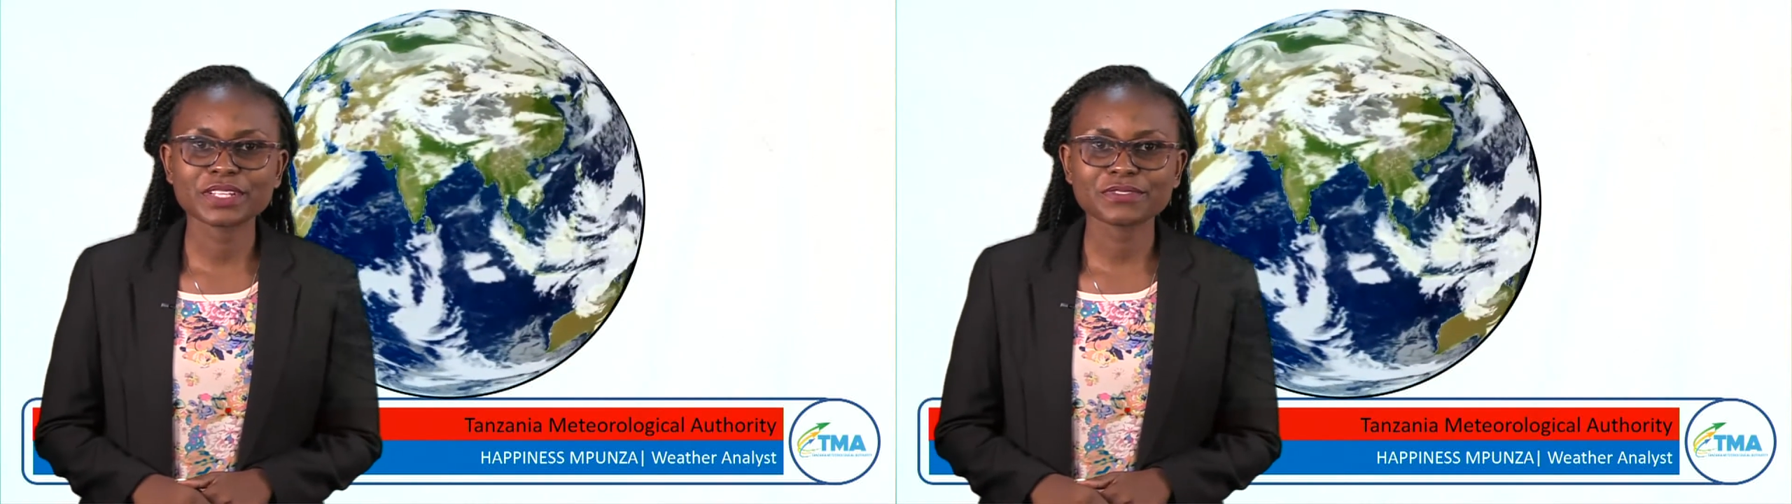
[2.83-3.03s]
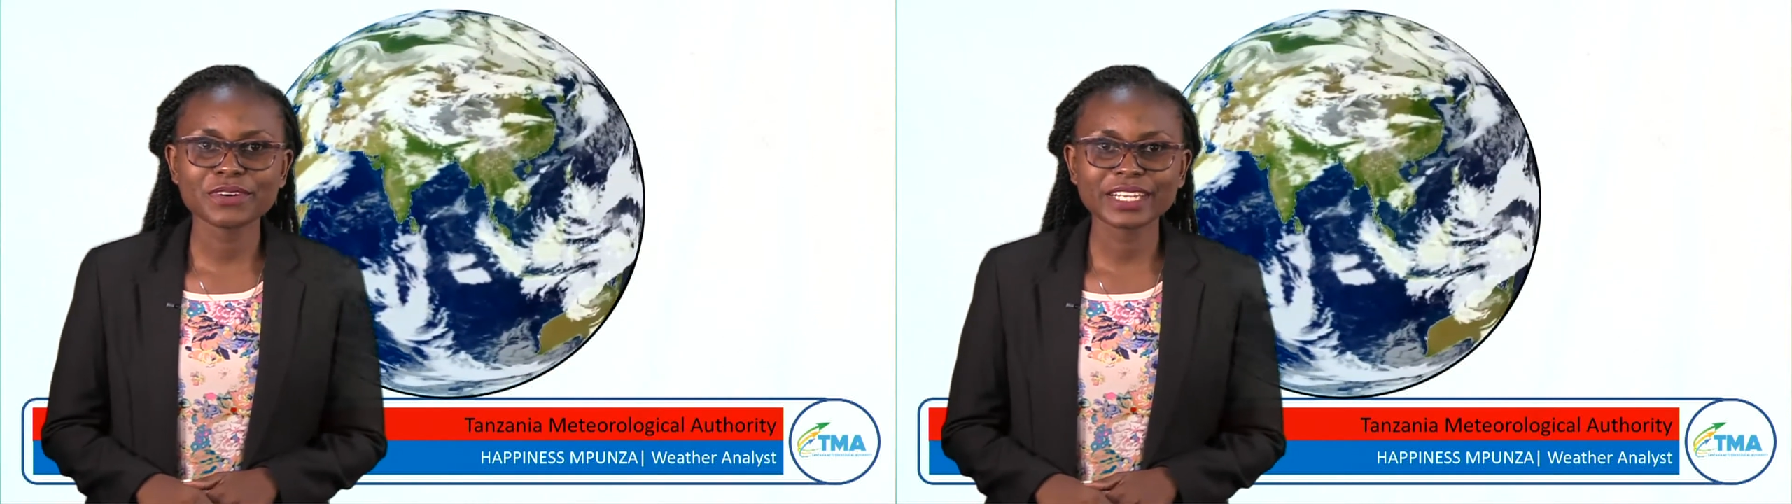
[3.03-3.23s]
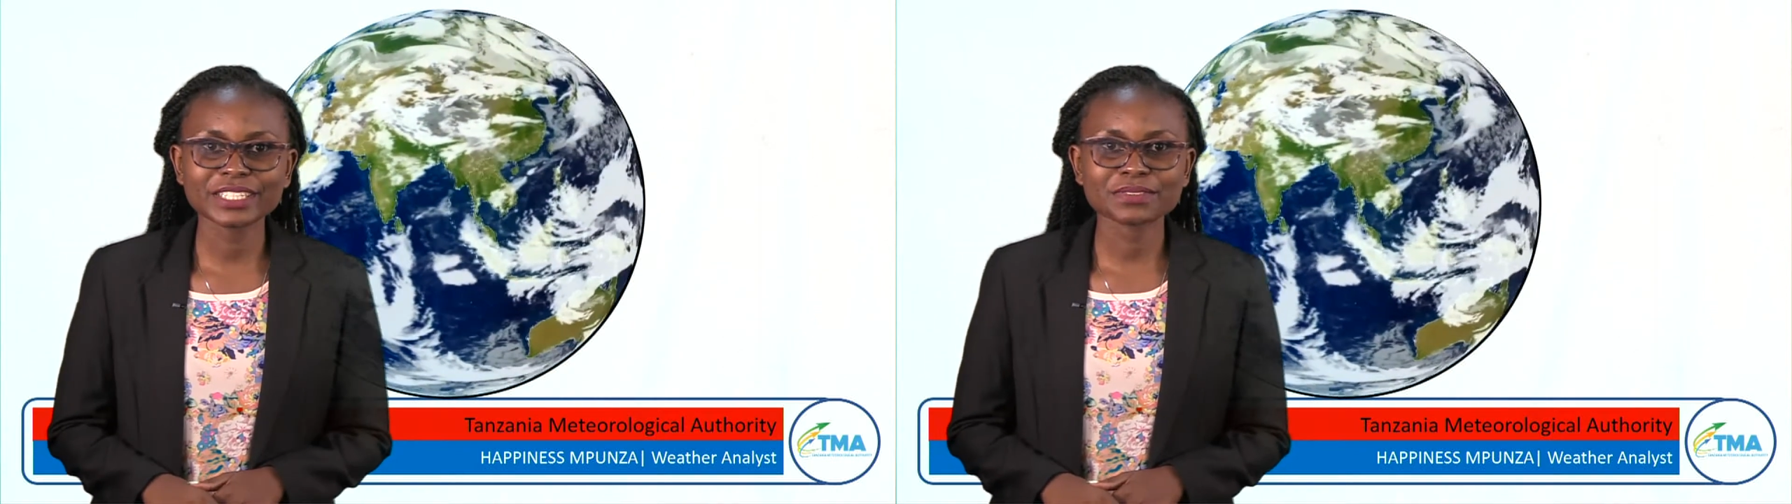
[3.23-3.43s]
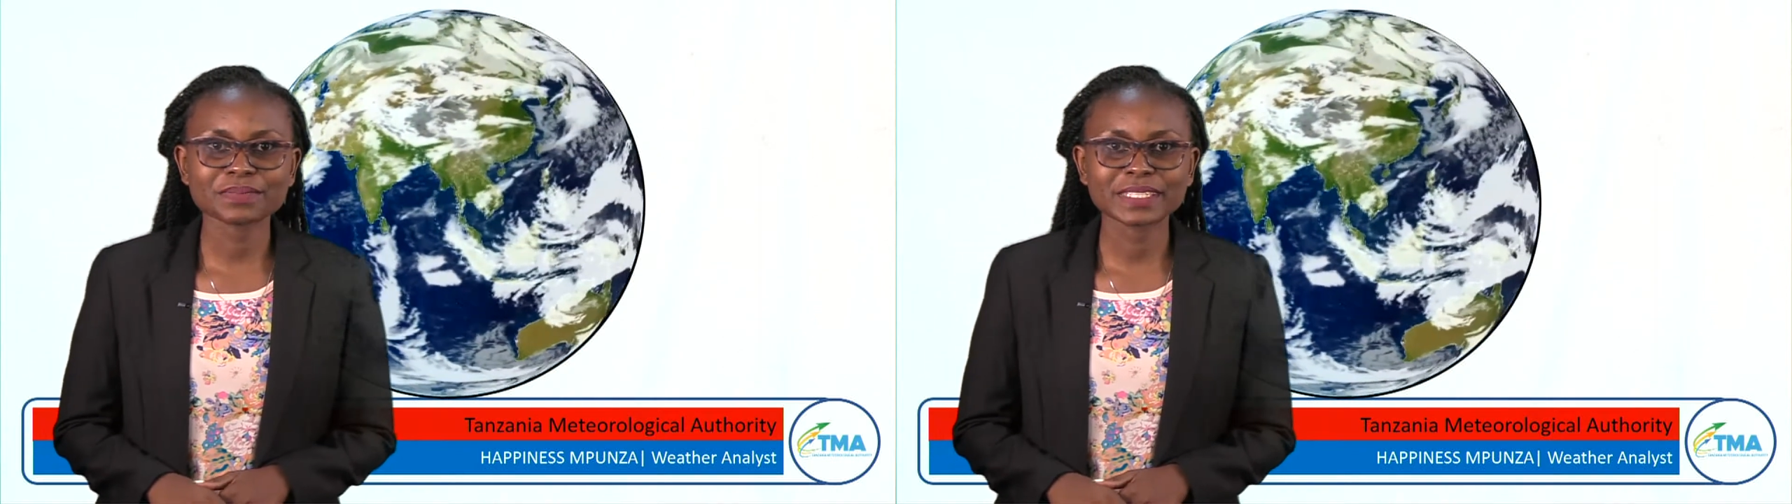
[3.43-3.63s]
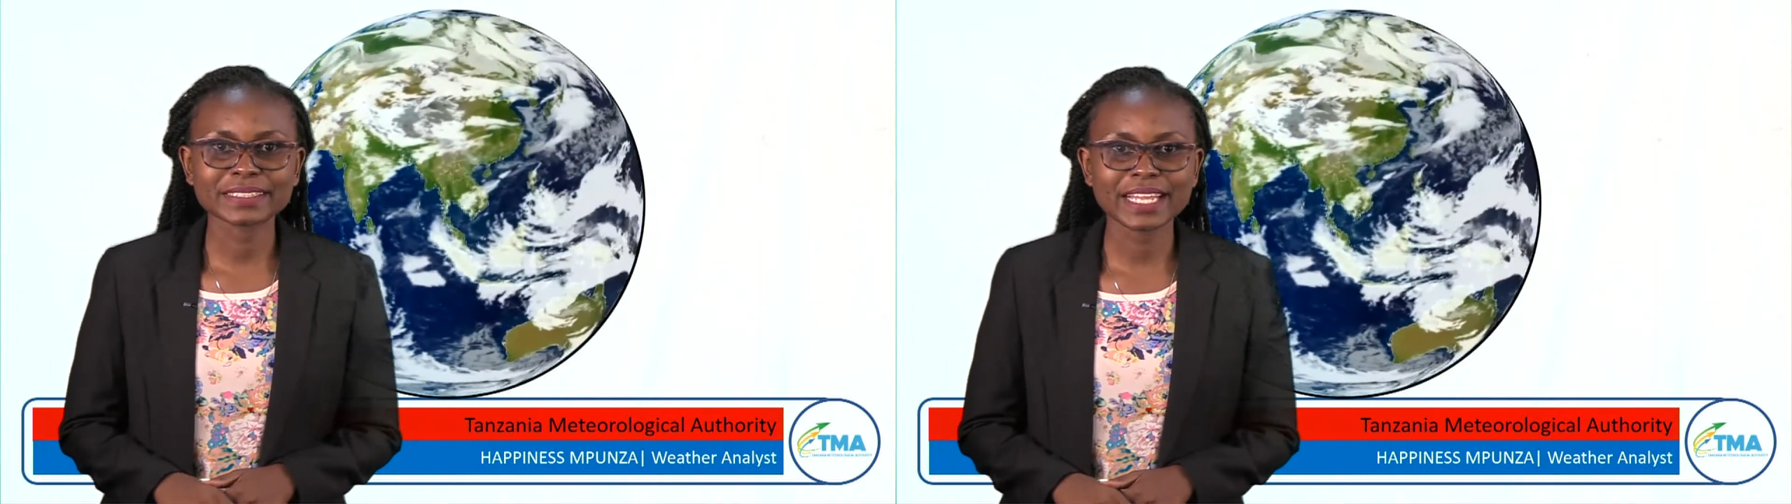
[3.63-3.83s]
forecast from
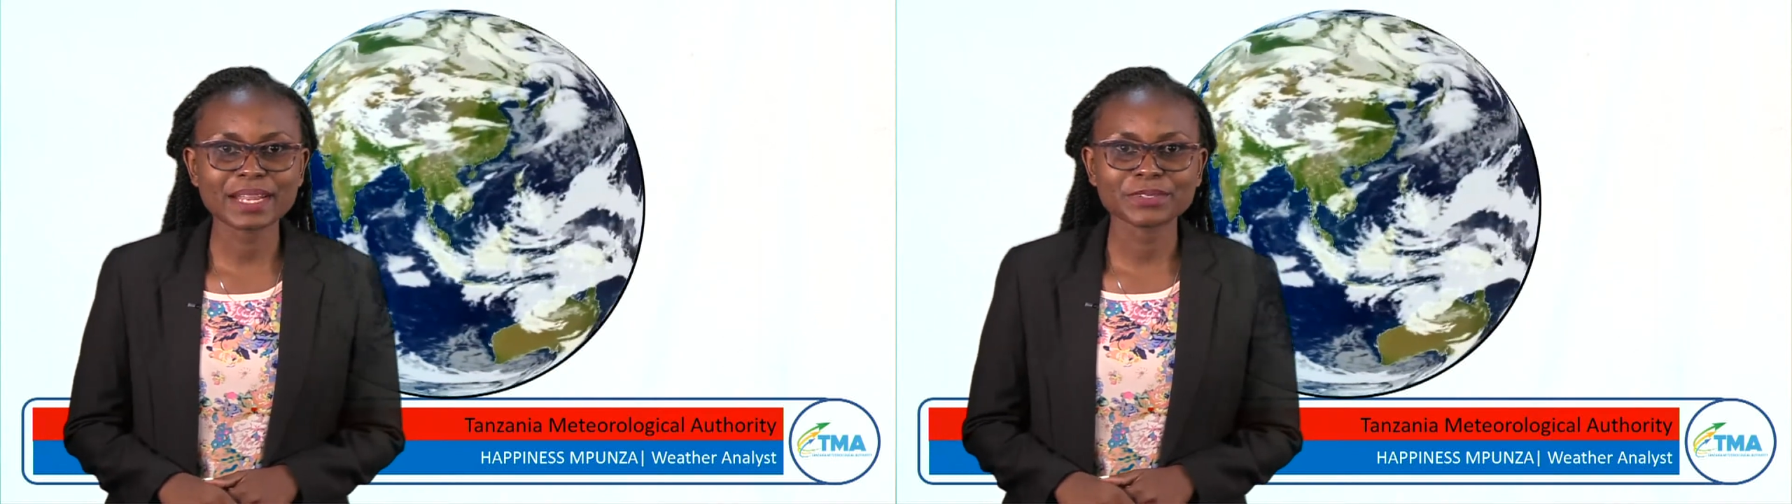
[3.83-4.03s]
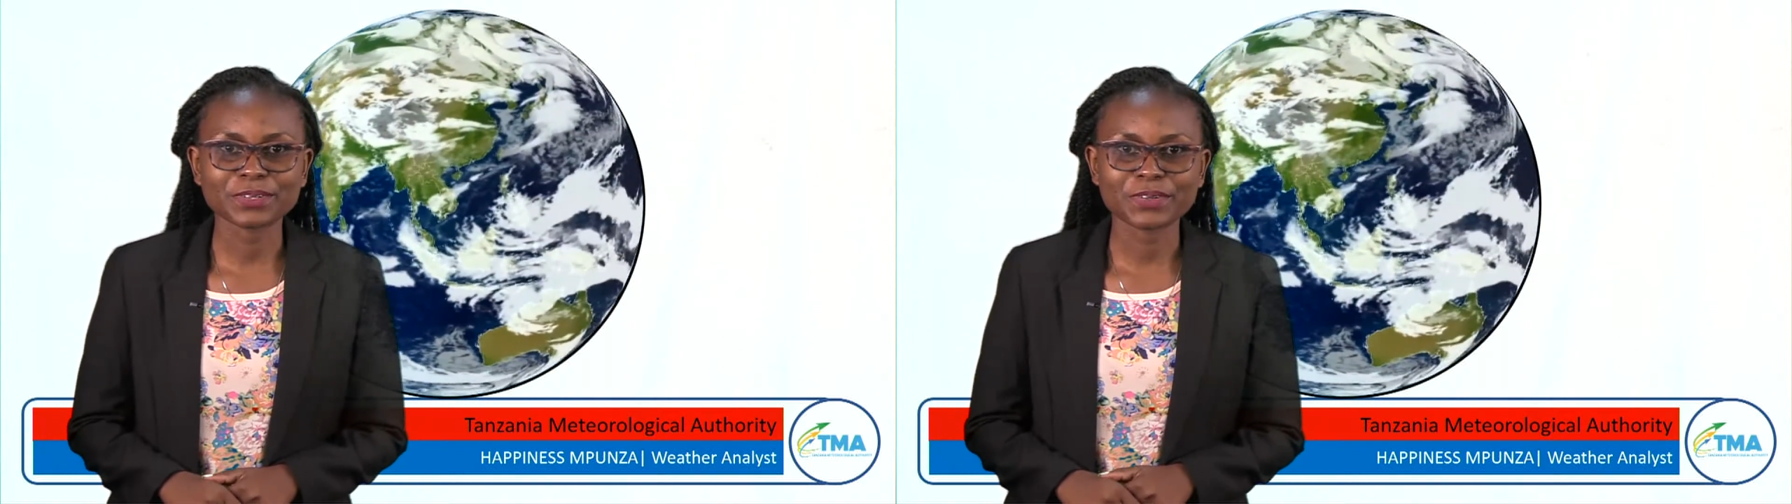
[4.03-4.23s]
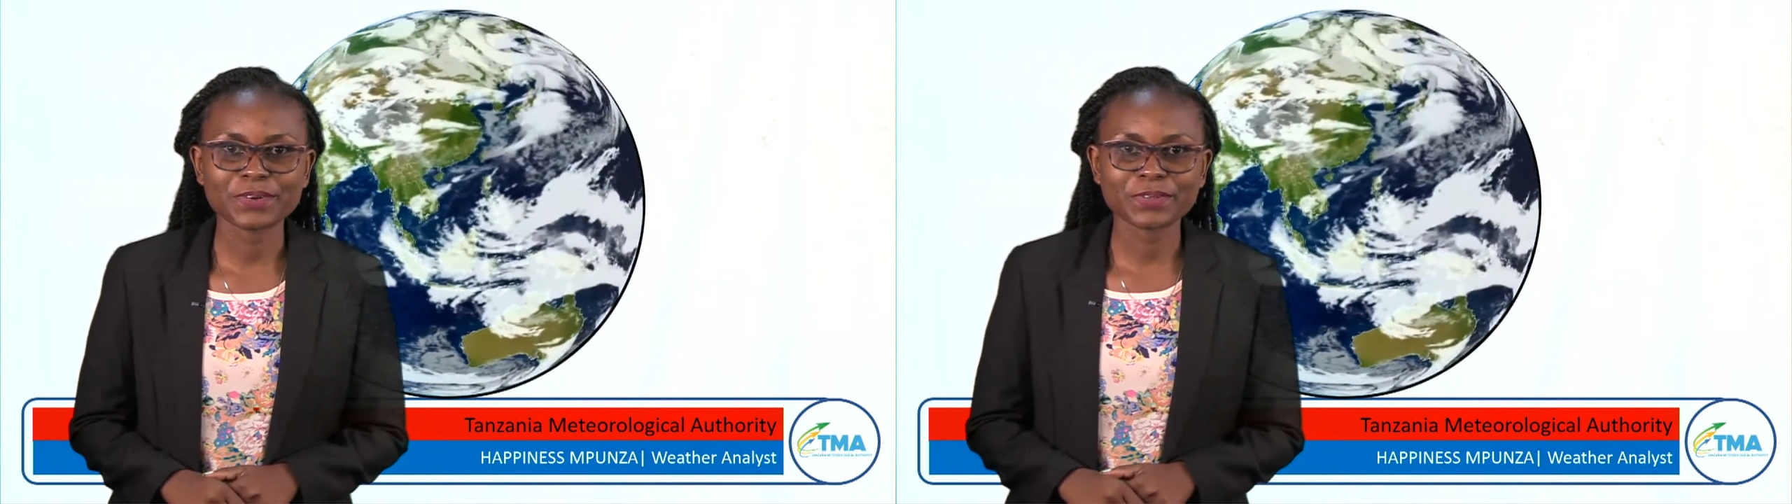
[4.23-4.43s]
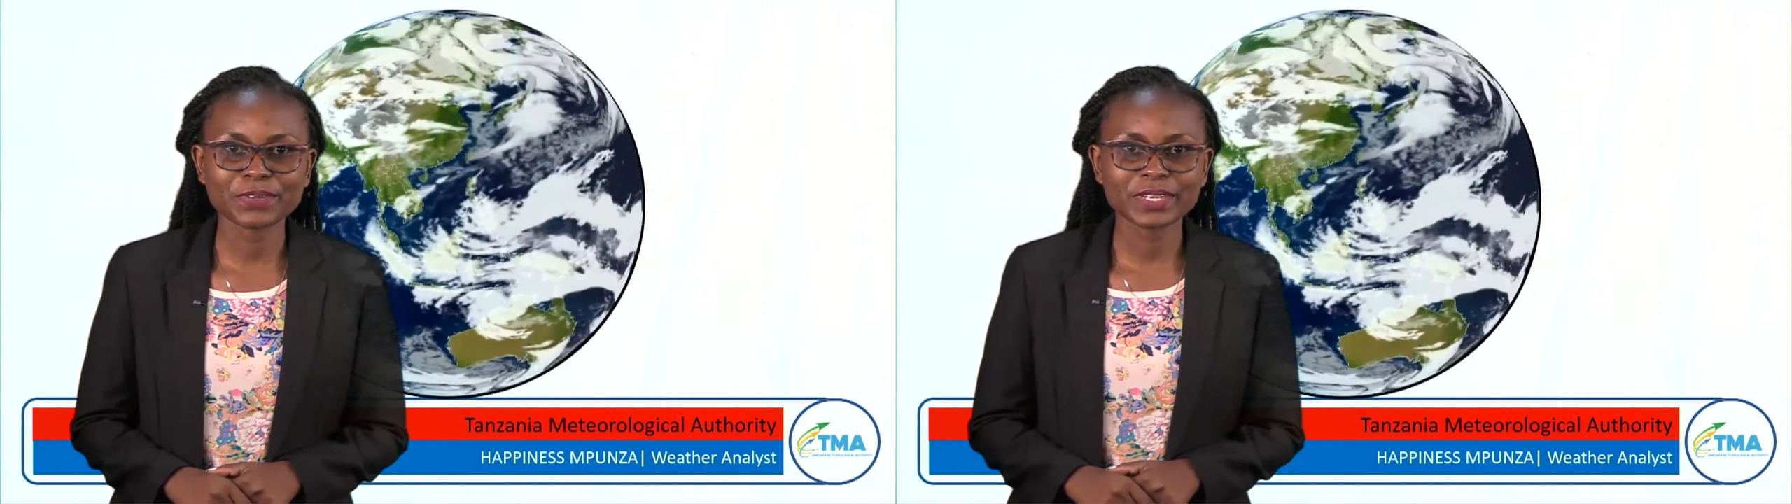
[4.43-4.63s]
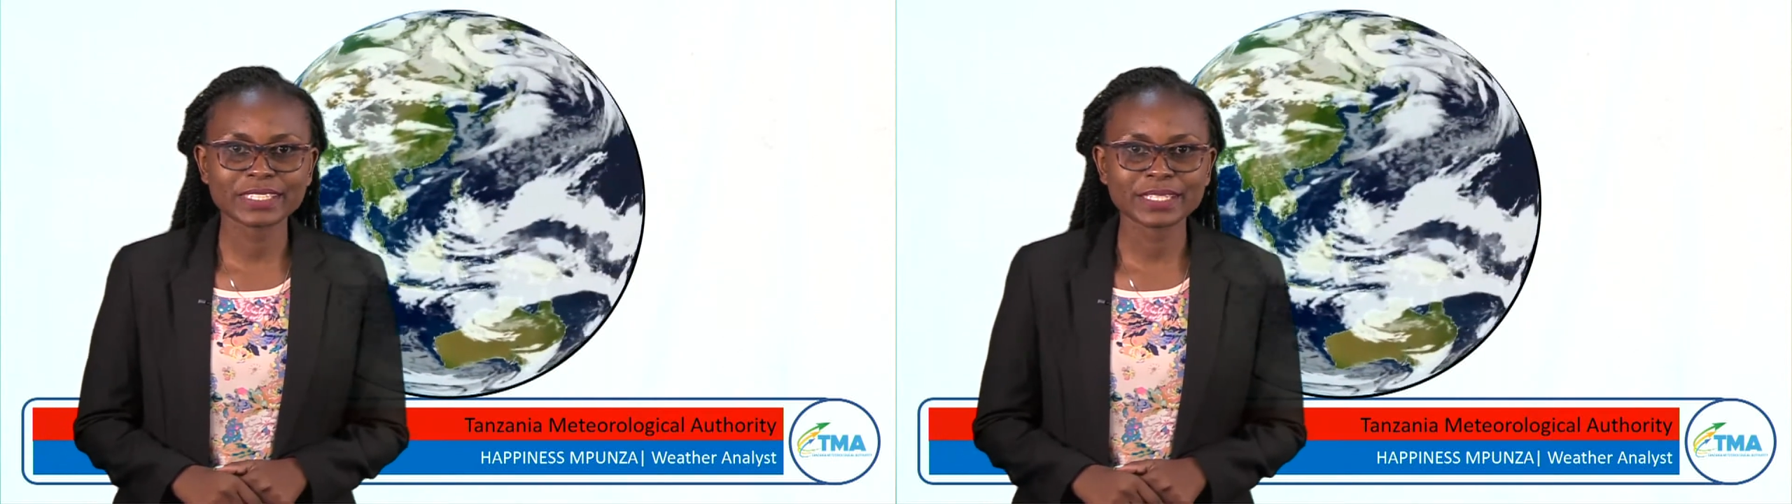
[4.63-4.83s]
Tanzania Meteorological
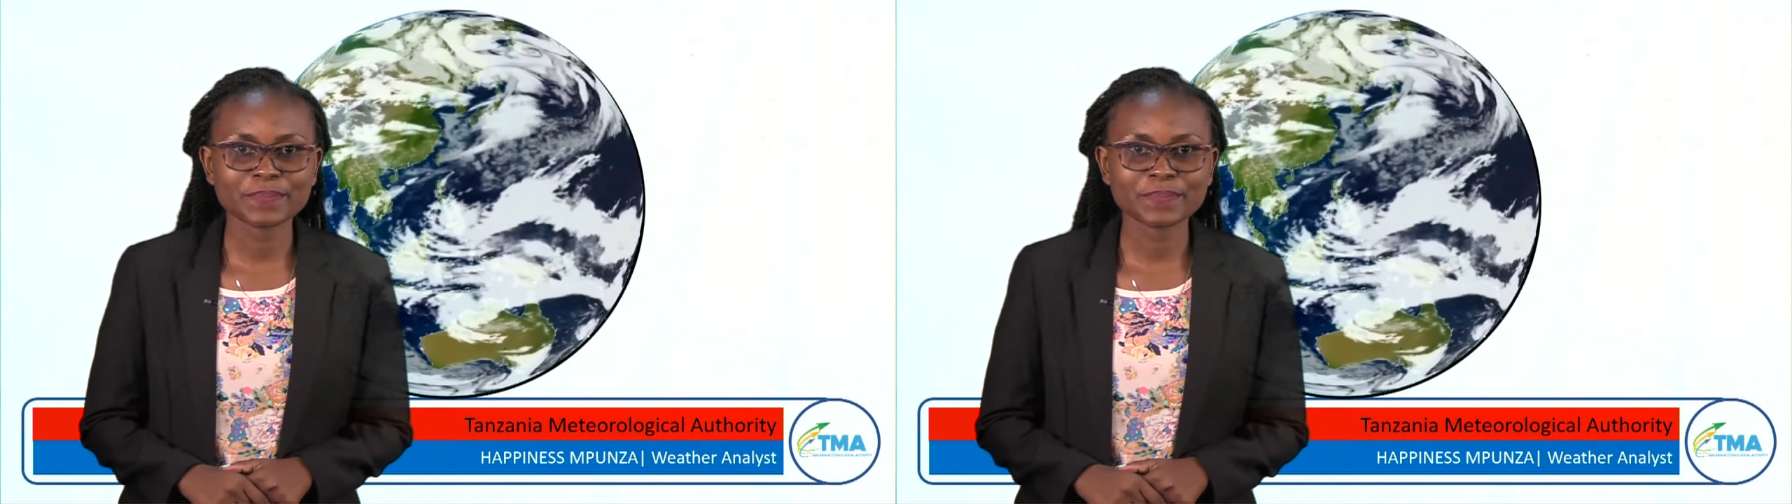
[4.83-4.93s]
Authority.